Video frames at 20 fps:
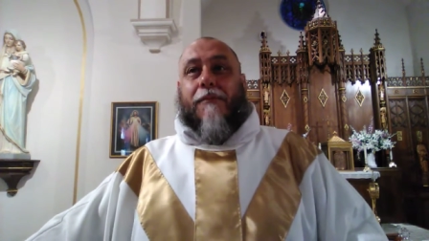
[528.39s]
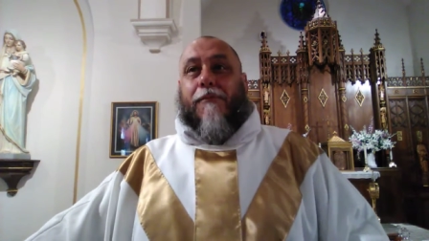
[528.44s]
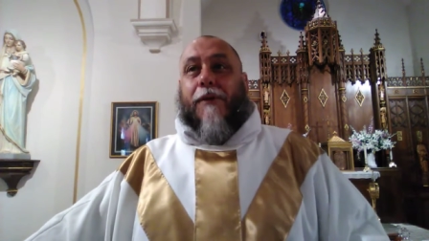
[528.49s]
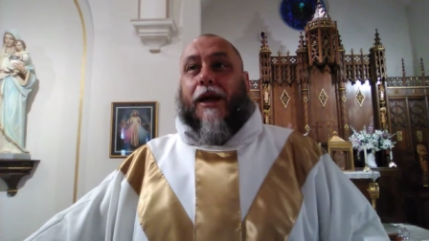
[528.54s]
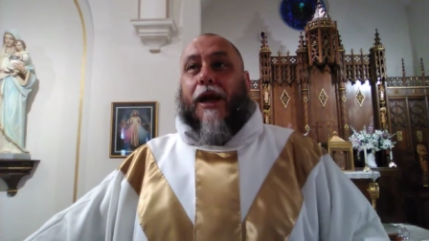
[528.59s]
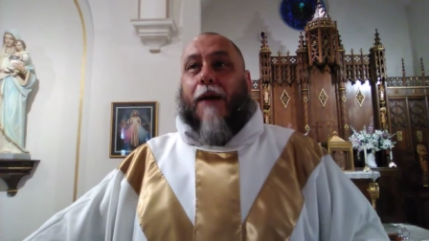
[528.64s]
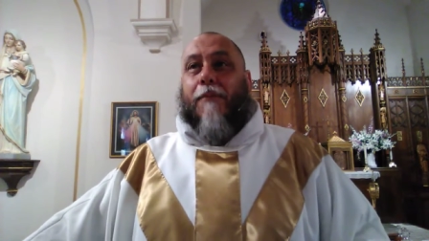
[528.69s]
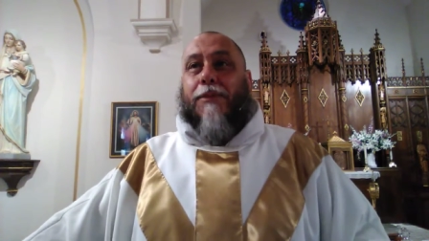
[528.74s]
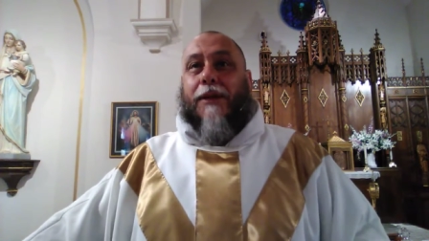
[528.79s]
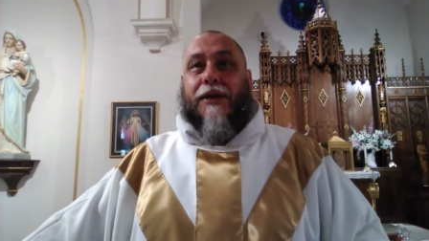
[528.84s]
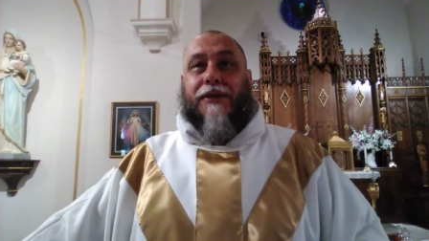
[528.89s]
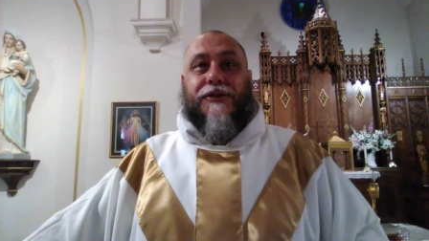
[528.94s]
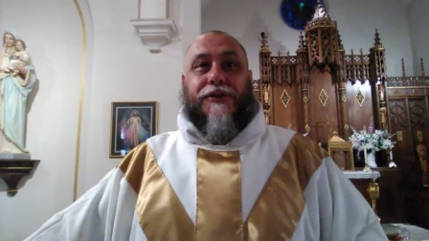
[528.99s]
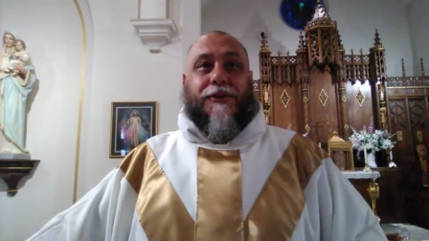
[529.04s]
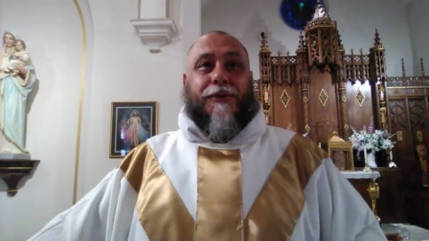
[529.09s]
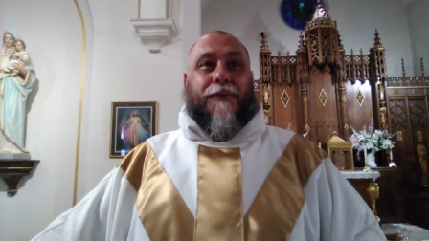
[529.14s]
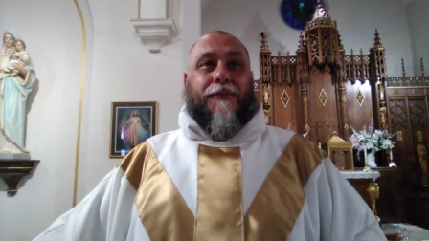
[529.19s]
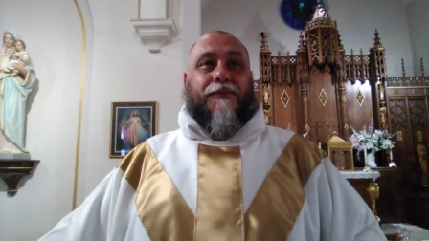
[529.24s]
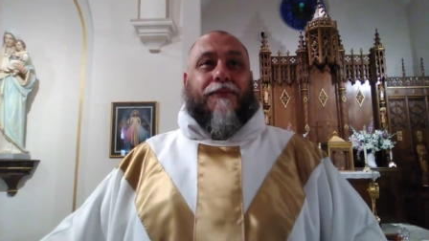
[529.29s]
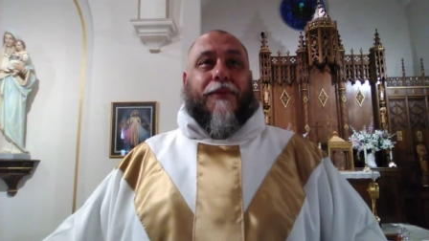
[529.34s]
May God
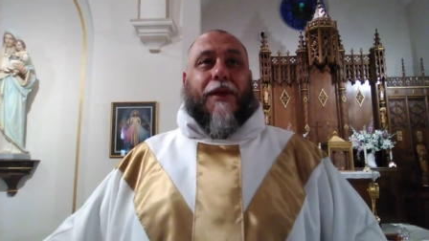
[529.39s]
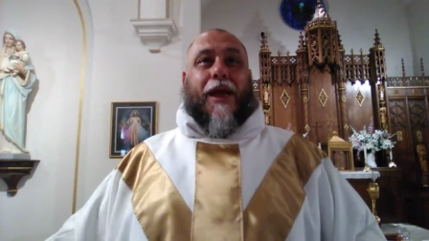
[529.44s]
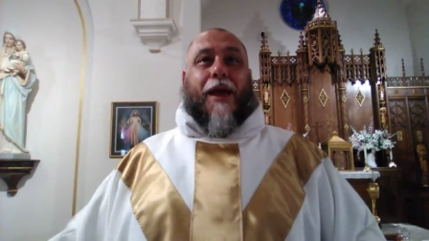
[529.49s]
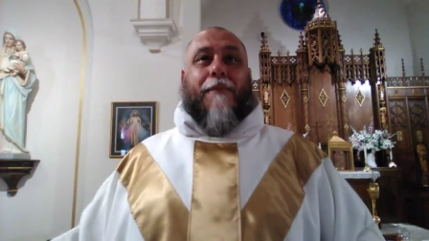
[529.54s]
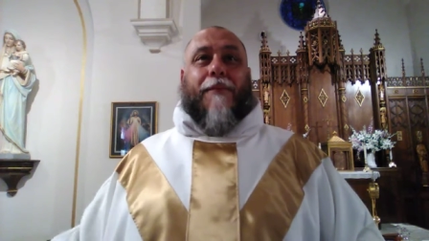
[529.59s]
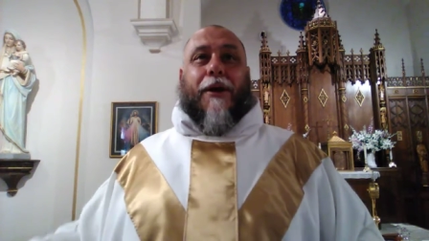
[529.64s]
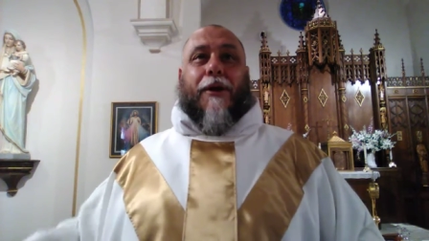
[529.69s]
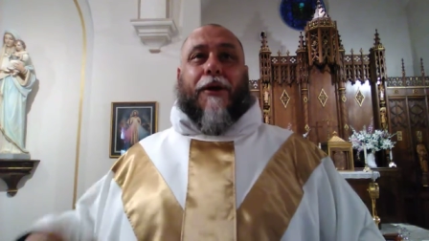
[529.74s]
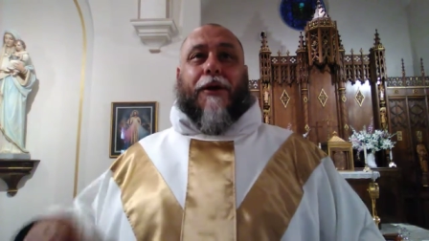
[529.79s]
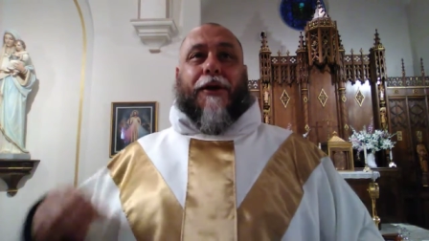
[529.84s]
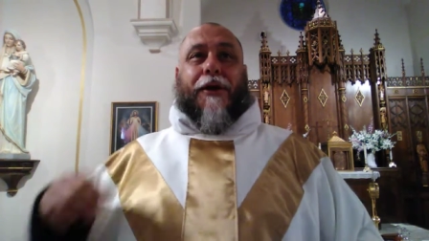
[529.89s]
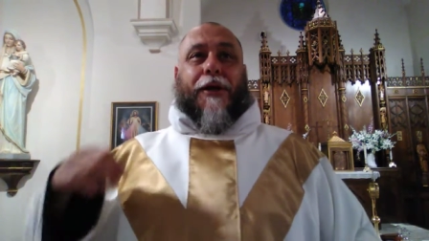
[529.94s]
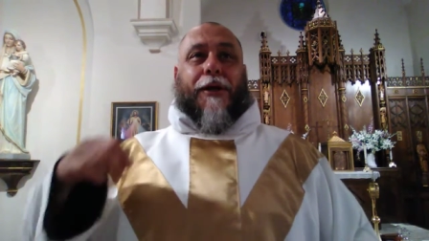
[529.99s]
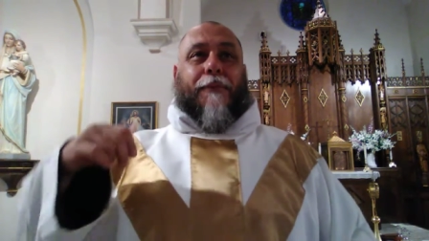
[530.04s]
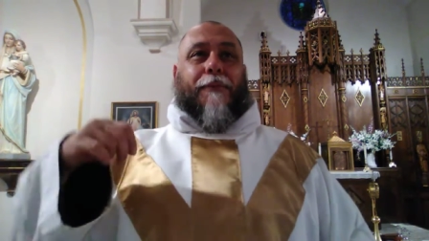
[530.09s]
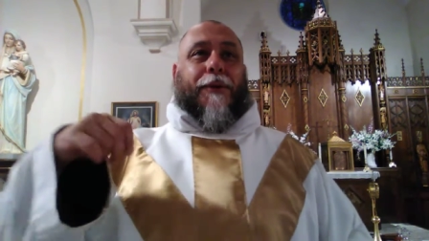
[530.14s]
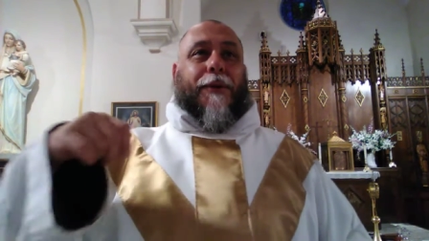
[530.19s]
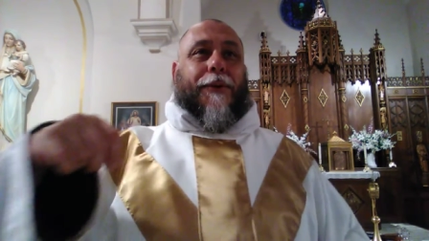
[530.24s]
bless you and